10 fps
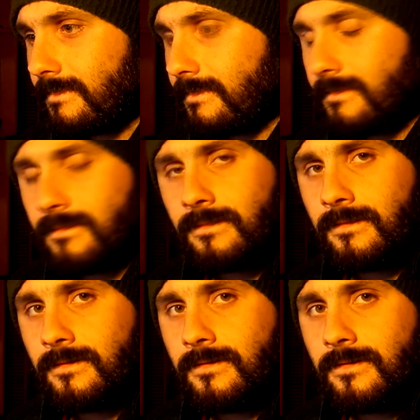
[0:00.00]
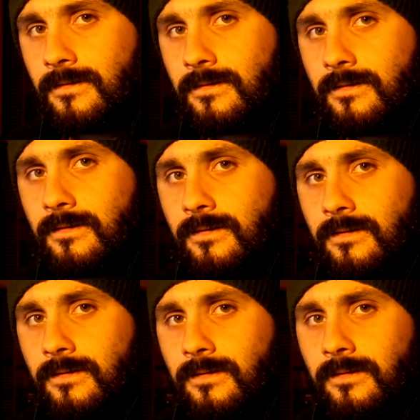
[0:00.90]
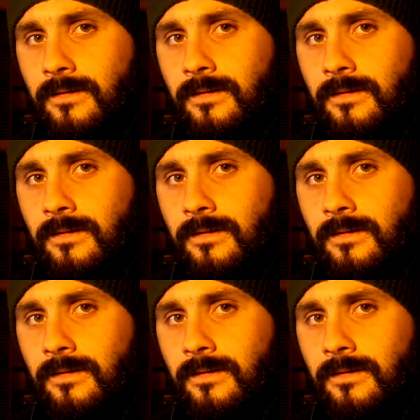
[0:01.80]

Nobody speaks.